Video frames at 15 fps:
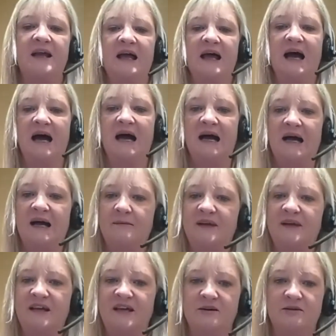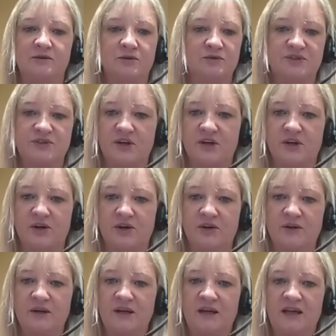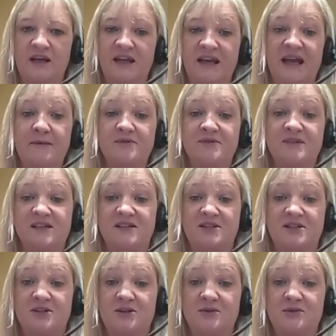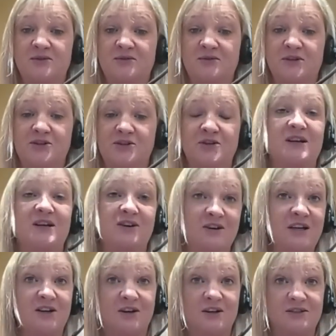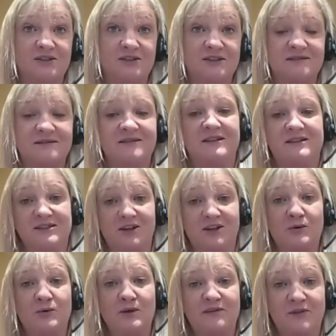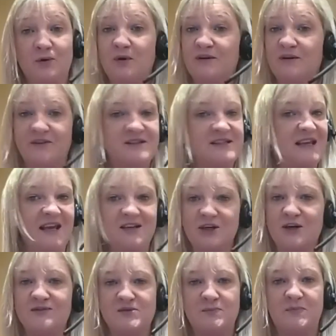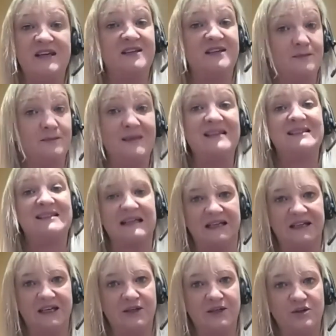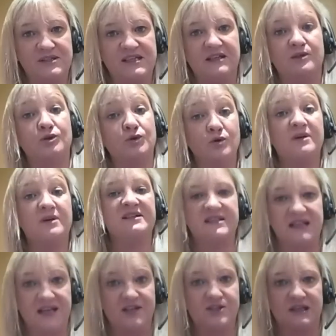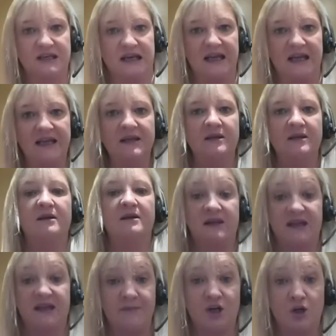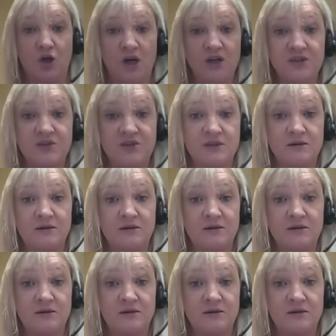it also enables us to reduce our courier costs. So all of those handoffs, be it domestically in New Zealand or internationally, come at a cost.